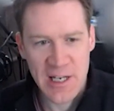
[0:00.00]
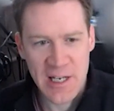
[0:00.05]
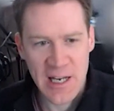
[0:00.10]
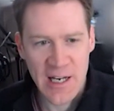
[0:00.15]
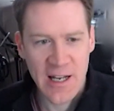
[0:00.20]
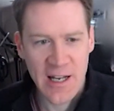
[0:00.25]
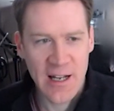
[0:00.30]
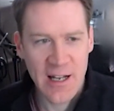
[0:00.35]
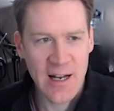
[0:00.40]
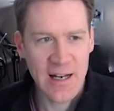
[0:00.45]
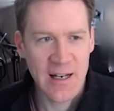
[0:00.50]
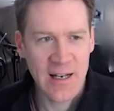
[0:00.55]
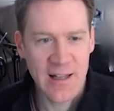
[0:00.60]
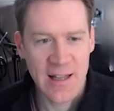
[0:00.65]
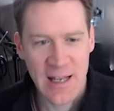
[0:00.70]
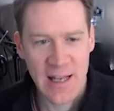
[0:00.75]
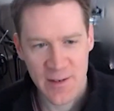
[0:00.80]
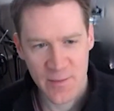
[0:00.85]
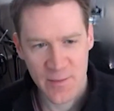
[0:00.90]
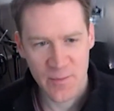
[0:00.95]
And I did
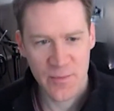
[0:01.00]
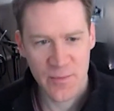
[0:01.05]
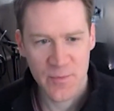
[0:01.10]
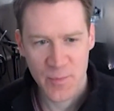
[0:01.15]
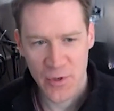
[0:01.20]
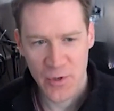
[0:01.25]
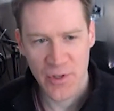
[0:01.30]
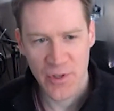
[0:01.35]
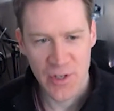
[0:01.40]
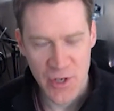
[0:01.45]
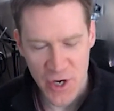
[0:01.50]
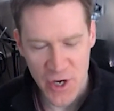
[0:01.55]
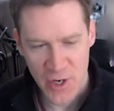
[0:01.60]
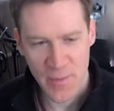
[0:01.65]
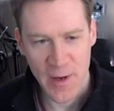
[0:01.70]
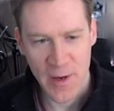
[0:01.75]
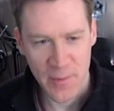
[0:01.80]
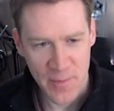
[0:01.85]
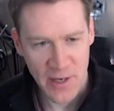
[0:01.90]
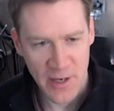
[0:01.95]
that both to talk about
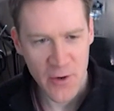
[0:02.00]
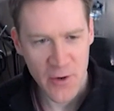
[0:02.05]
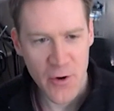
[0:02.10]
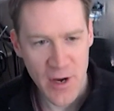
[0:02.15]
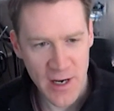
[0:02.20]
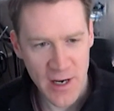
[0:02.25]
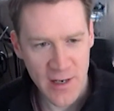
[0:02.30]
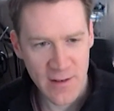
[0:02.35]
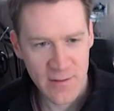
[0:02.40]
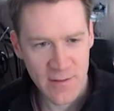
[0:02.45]
Bitcoin